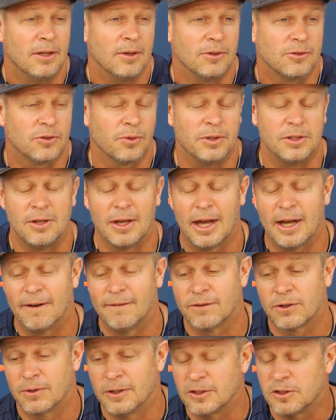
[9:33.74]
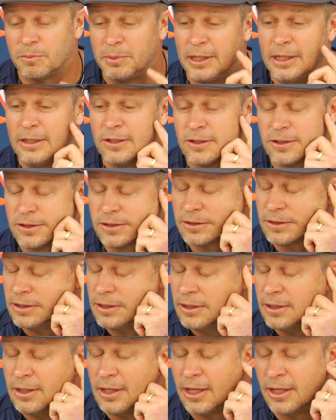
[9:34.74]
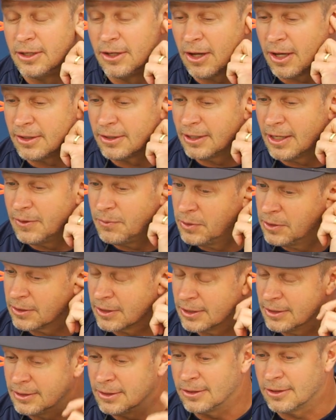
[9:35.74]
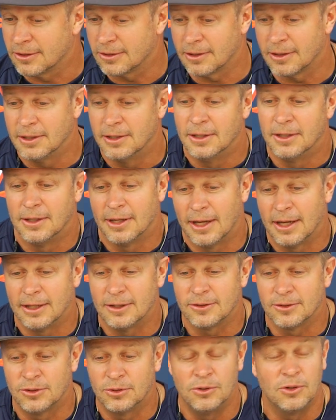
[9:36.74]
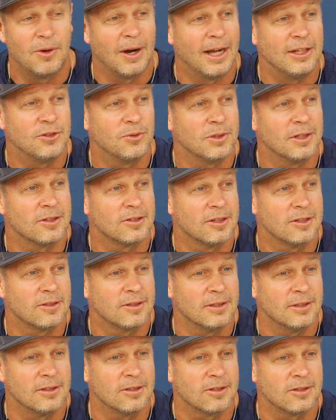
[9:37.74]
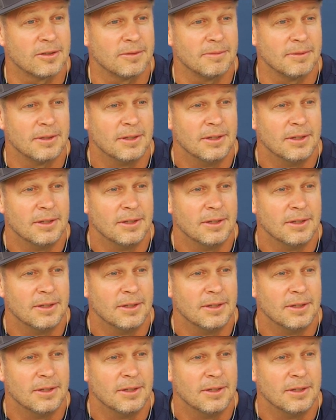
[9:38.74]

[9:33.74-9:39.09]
So when you have Chris Peace and Dante Wilkins as two graduate assistants,